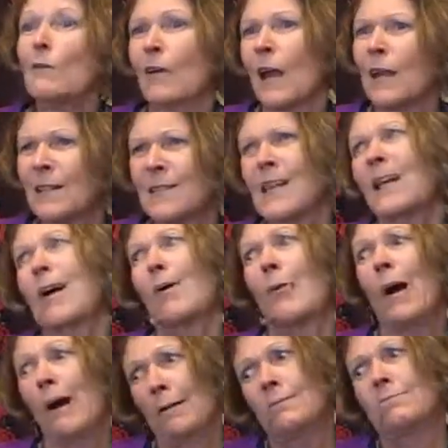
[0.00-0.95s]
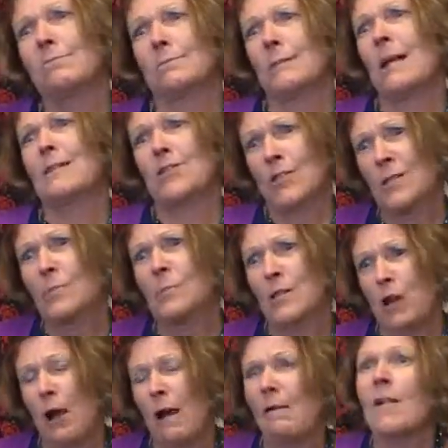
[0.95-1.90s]
And it's like, oh, well, that's just
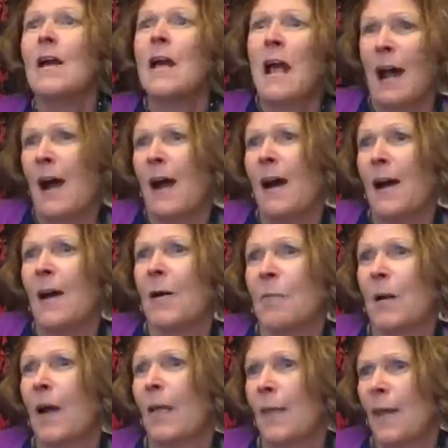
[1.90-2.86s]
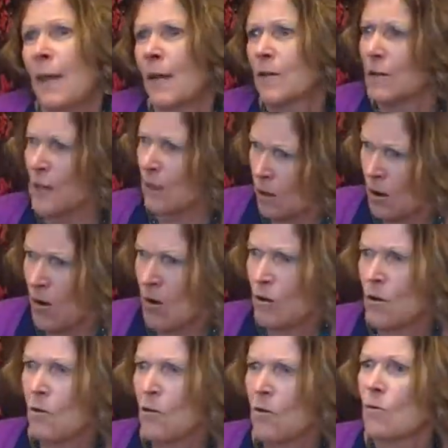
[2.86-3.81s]
Michelle. Right. And then it's like,
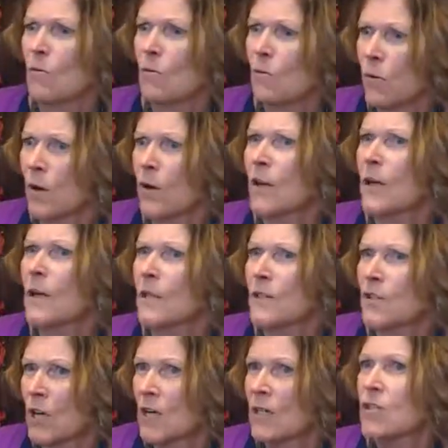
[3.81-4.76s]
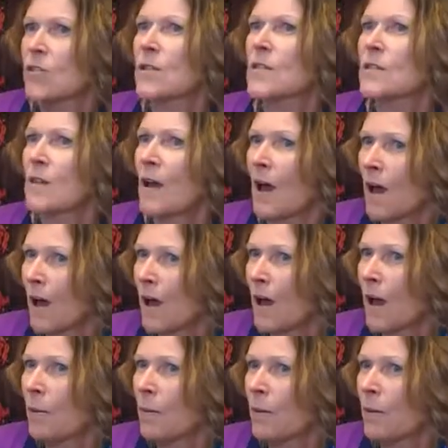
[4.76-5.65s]
oh, we're going to change this up.